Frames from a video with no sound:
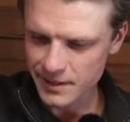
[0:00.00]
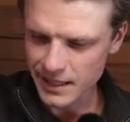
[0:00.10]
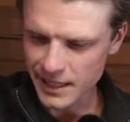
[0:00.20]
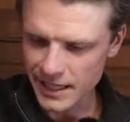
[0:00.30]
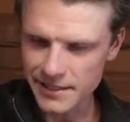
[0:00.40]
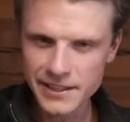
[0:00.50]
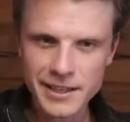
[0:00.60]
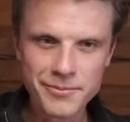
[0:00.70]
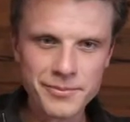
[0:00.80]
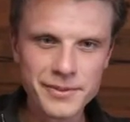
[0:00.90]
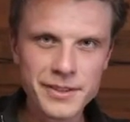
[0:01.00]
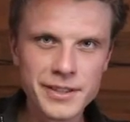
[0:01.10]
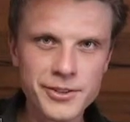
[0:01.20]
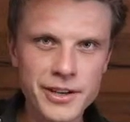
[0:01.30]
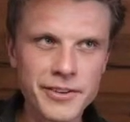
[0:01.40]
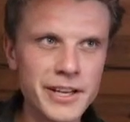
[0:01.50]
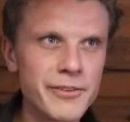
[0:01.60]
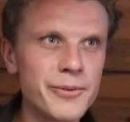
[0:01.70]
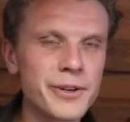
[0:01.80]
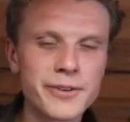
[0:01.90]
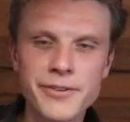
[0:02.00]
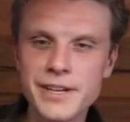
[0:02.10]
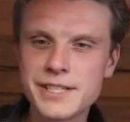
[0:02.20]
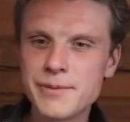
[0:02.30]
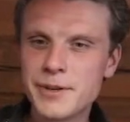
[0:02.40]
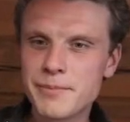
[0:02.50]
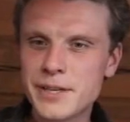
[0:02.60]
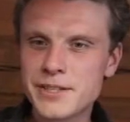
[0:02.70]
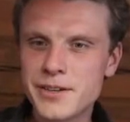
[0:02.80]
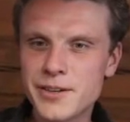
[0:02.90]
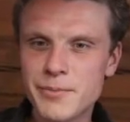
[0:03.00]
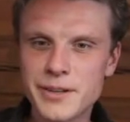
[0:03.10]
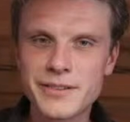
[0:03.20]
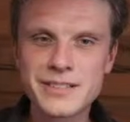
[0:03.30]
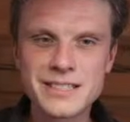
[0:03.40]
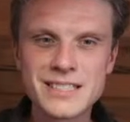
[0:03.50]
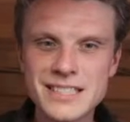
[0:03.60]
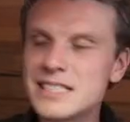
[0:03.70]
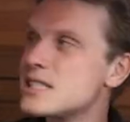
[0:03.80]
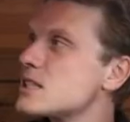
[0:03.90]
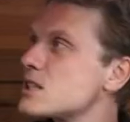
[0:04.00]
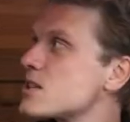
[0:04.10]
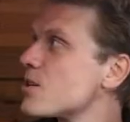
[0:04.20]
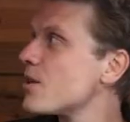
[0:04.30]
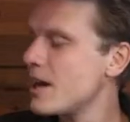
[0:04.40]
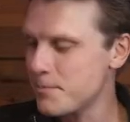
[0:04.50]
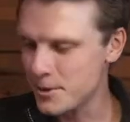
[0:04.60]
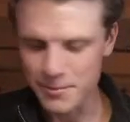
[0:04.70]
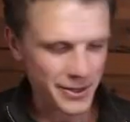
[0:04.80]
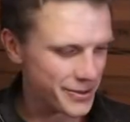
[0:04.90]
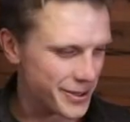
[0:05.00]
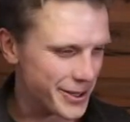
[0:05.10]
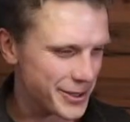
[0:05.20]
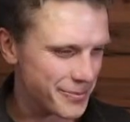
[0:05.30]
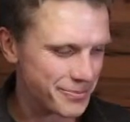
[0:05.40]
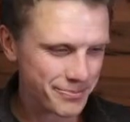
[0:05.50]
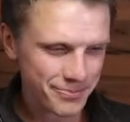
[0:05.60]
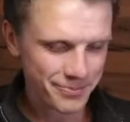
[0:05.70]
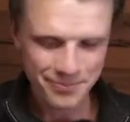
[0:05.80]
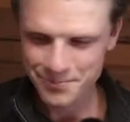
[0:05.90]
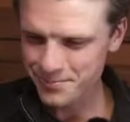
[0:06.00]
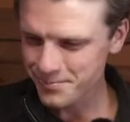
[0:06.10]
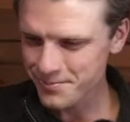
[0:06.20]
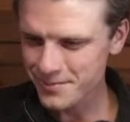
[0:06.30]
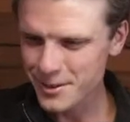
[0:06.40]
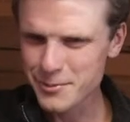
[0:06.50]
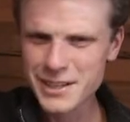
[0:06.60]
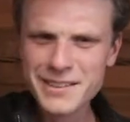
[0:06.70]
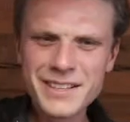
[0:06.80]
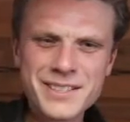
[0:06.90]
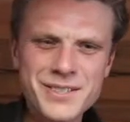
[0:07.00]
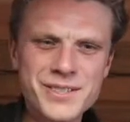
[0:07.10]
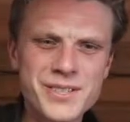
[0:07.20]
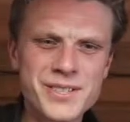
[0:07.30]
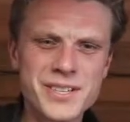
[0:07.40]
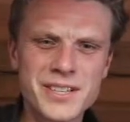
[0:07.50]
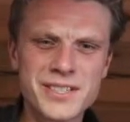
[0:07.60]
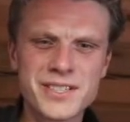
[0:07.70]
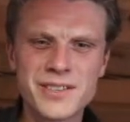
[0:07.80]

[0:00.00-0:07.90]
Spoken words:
I think I'm driving everyone crazy about my talk about so happy about the autumn. But I think it's just such a